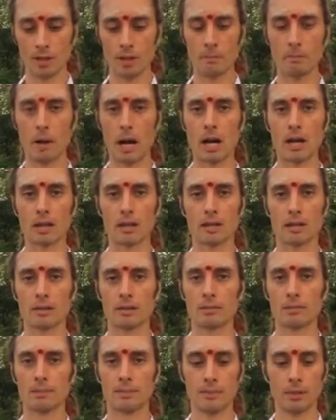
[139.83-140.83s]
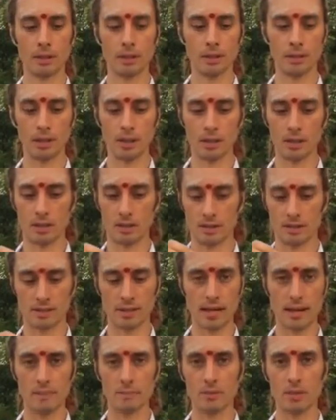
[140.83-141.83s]
The bark, the
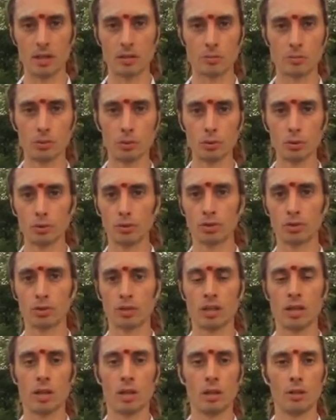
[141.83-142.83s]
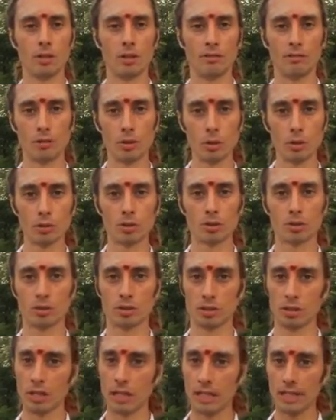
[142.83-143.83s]
stem, the roots, the
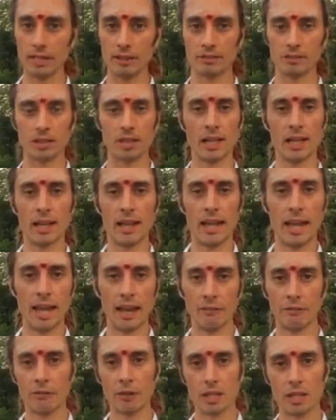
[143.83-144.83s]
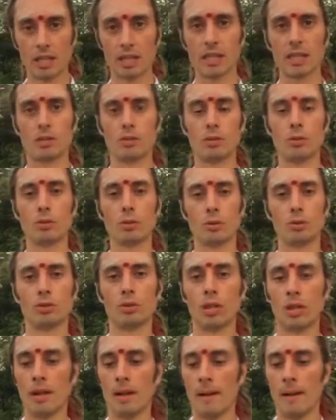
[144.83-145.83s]
fruits, the leaves, everything is
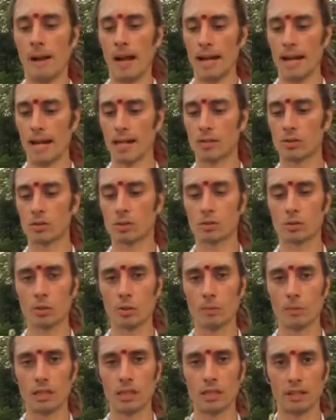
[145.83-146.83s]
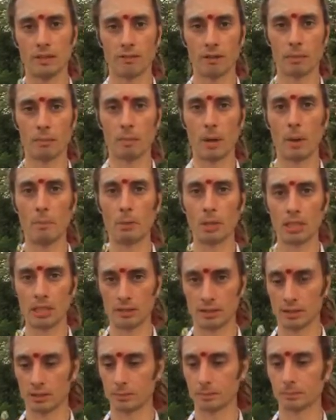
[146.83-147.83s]
used and has so many different
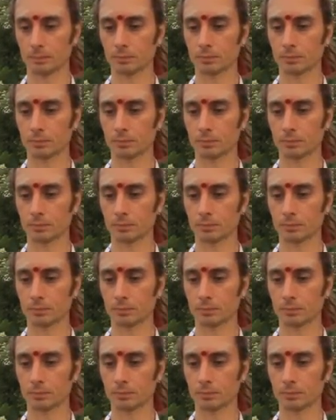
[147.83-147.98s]
properties.